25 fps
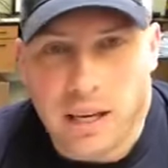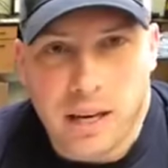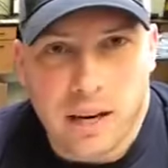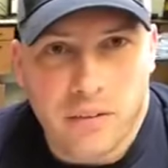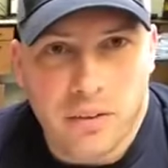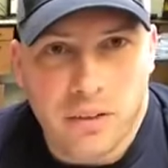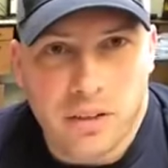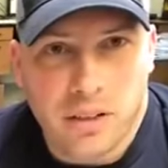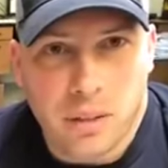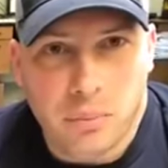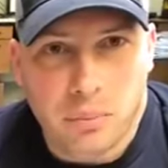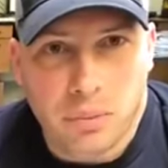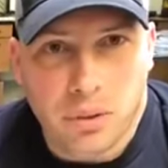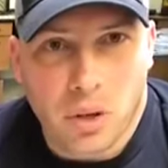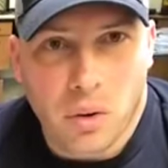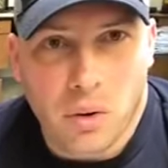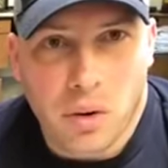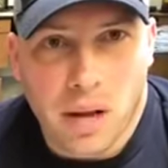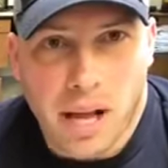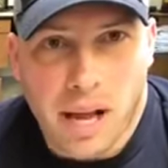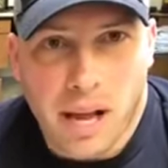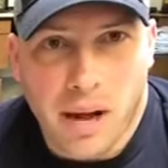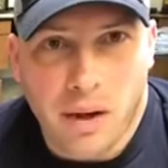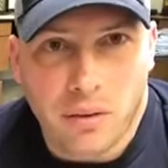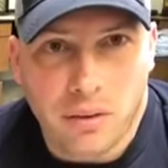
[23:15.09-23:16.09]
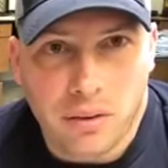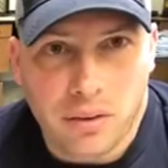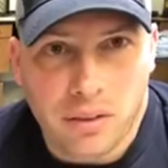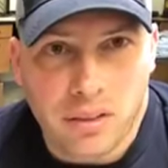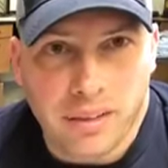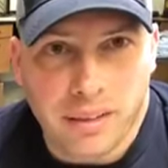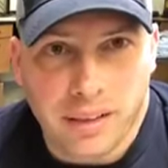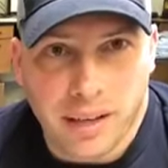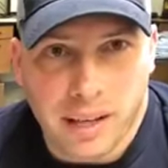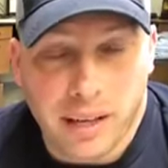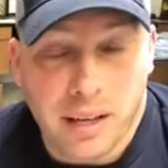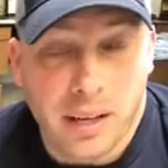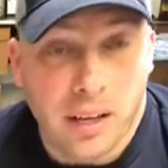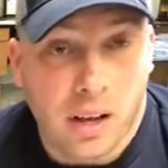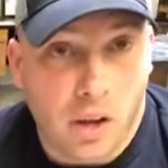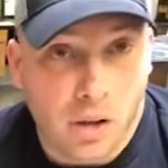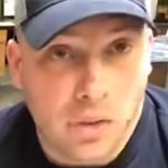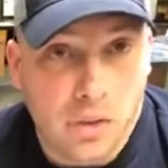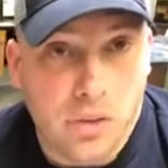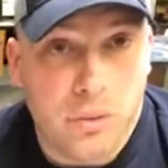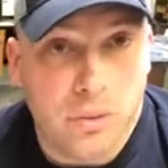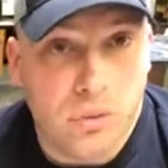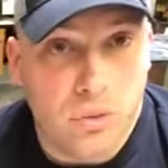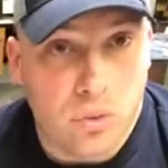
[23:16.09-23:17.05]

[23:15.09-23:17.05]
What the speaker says: everything blown out and get it also